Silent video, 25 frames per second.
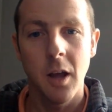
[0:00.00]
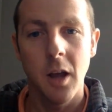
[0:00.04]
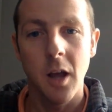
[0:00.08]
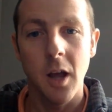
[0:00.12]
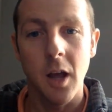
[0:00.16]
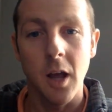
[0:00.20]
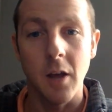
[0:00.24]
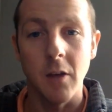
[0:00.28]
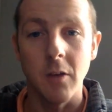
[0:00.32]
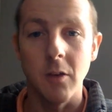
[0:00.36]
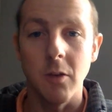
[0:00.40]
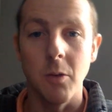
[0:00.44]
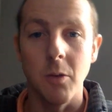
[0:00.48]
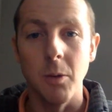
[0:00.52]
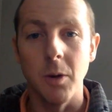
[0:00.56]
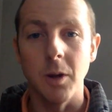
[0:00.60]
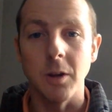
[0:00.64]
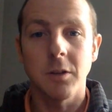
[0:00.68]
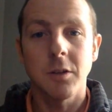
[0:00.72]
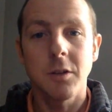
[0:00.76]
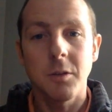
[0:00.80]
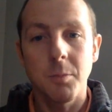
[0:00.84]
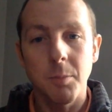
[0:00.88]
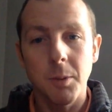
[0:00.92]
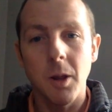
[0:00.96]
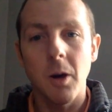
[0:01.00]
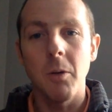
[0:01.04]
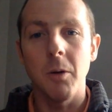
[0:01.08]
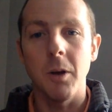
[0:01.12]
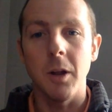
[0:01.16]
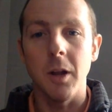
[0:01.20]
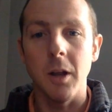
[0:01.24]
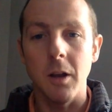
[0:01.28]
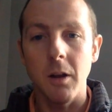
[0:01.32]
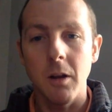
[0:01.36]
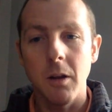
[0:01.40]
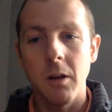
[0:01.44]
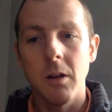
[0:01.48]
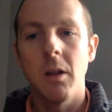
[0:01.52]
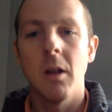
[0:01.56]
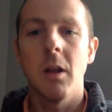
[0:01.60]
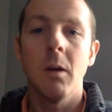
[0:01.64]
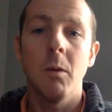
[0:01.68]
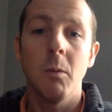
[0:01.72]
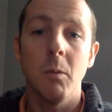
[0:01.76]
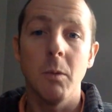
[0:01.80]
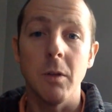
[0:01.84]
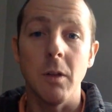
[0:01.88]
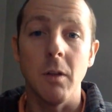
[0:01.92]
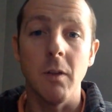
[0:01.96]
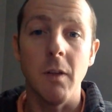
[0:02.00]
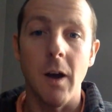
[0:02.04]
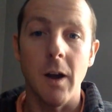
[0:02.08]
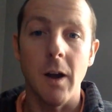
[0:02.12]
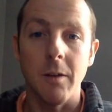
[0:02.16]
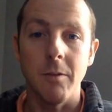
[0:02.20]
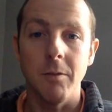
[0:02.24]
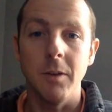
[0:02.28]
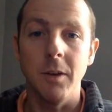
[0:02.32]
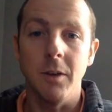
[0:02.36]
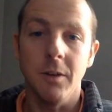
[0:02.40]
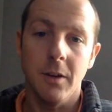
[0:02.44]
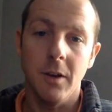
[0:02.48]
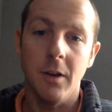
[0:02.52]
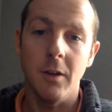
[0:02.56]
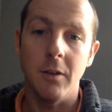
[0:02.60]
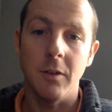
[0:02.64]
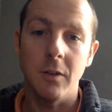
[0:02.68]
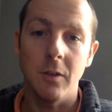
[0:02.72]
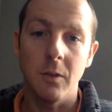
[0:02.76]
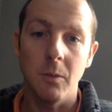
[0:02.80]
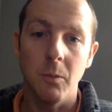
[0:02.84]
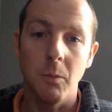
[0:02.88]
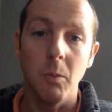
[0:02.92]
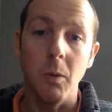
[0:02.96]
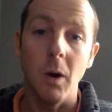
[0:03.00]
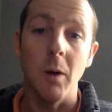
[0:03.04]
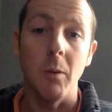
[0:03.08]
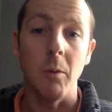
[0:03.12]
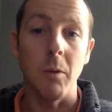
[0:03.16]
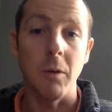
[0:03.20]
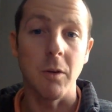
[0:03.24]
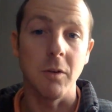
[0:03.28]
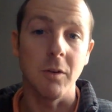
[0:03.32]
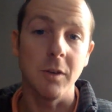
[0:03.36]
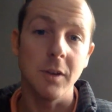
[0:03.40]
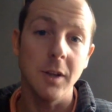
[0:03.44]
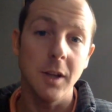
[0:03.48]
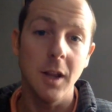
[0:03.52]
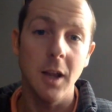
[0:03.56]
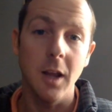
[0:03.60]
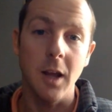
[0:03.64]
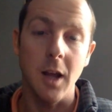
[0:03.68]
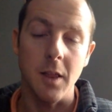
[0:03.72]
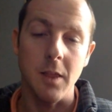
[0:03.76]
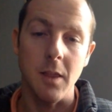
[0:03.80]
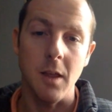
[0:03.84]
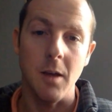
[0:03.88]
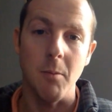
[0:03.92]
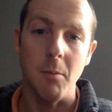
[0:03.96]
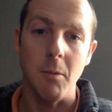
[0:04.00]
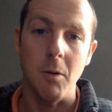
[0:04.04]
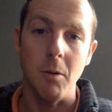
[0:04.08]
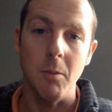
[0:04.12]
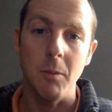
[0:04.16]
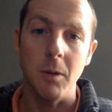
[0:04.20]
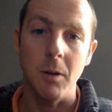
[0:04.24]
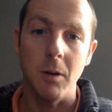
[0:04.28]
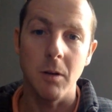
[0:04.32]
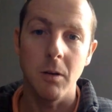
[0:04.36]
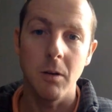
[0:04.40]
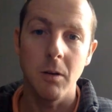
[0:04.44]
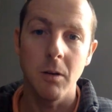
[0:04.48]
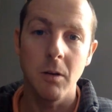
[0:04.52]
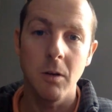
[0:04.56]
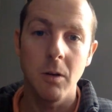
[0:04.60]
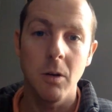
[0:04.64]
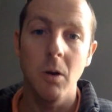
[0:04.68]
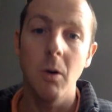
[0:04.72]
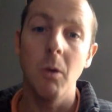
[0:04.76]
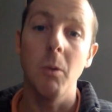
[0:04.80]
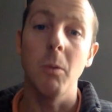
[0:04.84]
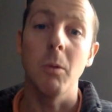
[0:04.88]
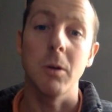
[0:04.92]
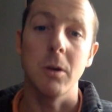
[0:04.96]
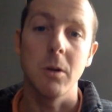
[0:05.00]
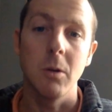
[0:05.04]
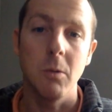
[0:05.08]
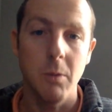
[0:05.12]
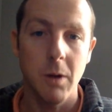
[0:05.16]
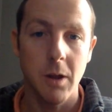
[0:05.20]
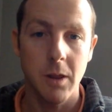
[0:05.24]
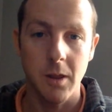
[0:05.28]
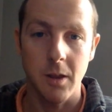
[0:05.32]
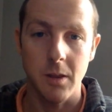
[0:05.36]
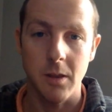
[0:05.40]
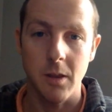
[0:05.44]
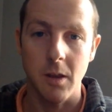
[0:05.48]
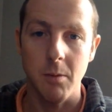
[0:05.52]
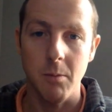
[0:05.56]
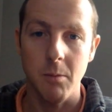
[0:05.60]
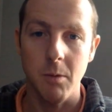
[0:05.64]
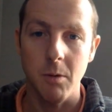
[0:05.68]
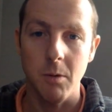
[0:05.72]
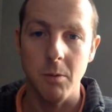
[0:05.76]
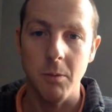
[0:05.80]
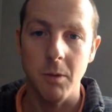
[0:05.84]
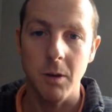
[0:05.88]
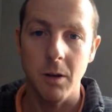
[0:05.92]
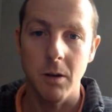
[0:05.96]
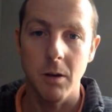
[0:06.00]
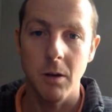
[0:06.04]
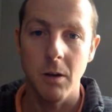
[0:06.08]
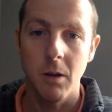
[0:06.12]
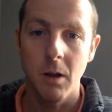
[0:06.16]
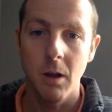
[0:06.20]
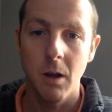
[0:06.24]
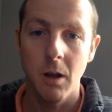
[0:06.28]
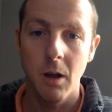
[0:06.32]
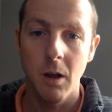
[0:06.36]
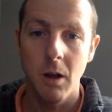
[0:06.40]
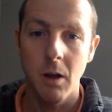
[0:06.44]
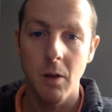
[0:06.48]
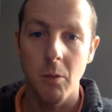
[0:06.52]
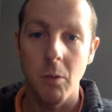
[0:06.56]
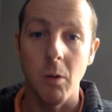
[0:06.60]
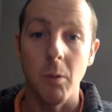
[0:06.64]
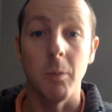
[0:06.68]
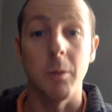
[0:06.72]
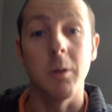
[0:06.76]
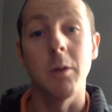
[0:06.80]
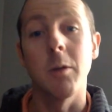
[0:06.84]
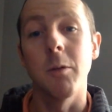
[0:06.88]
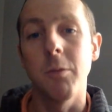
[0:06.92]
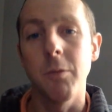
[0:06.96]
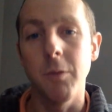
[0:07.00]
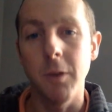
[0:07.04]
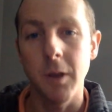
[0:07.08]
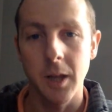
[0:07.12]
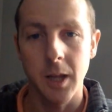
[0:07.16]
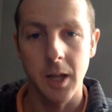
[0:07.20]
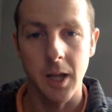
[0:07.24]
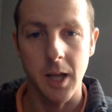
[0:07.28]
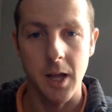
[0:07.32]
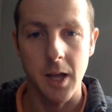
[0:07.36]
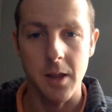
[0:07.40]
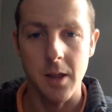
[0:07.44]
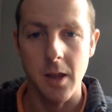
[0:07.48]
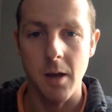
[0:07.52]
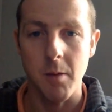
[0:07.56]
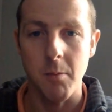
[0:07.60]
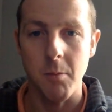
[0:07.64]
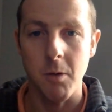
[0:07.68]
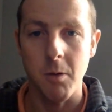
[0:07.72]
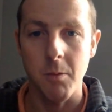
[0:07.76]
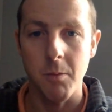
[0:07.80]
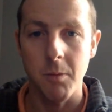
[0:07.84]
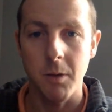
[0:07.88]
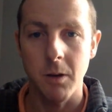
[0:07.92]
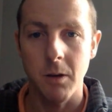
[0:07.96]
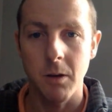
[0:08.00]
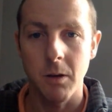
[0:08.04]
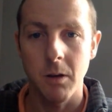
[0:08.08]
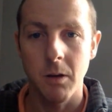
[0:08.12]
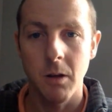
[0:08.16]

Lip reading: and you explode it with a lot of details. What were you seeing at that moment? Who were you with at that moment? What were you feeling at that moment?